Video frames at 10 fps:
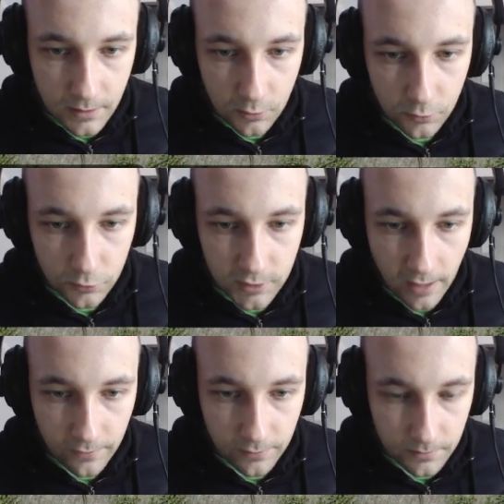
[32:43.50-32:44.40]
Good
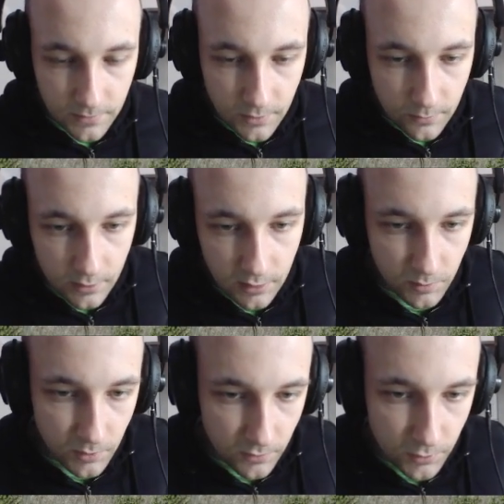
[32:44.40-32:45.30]
stuff. We need
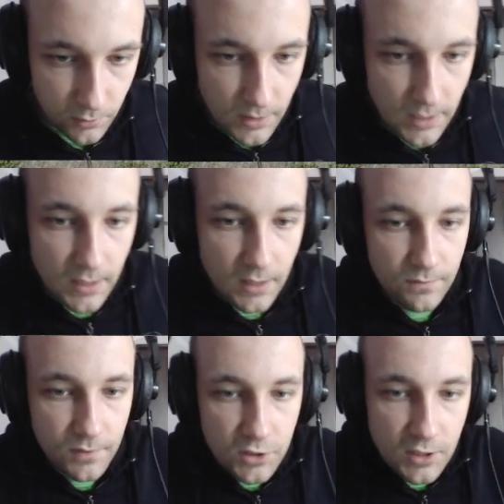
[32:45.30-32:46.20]
more of you.
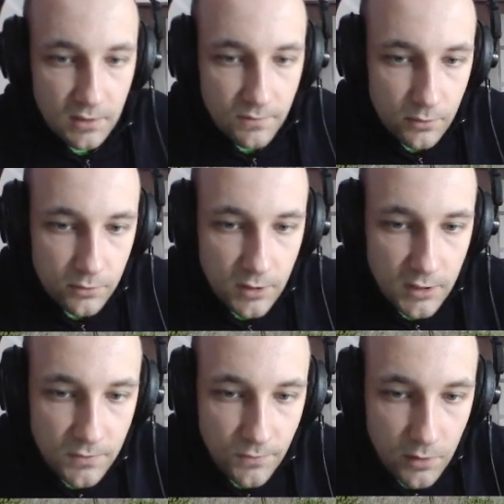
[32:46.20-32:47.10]
Virginian
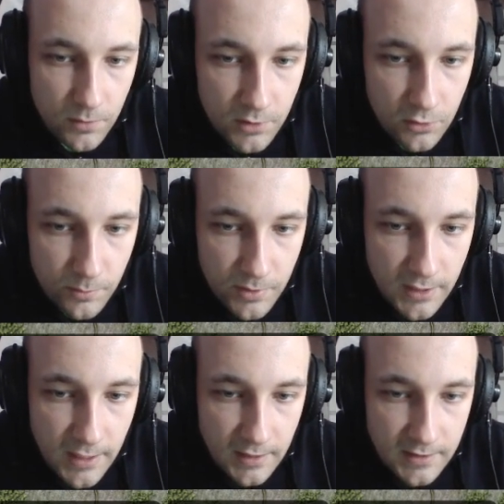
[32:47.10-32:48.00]
volunteers form new
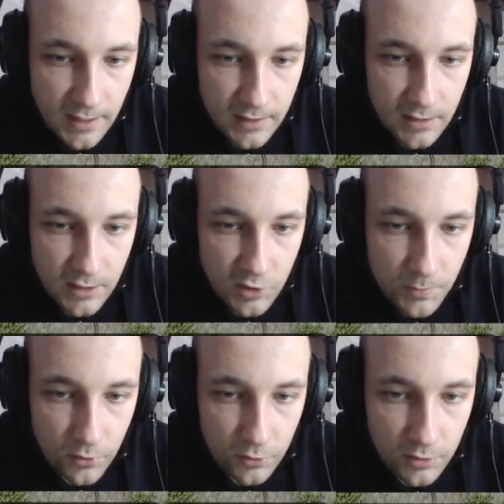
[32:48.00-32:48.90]
brigades at
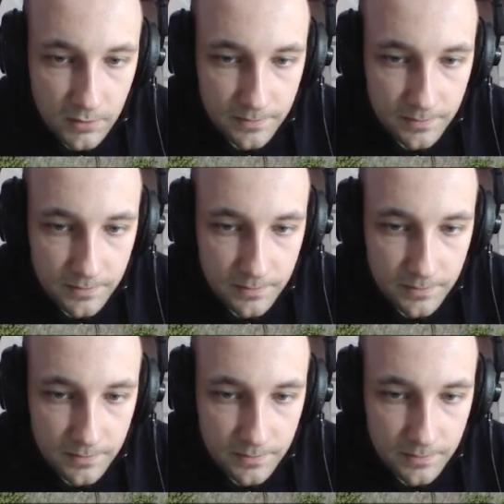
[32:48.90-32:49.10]
Richmond.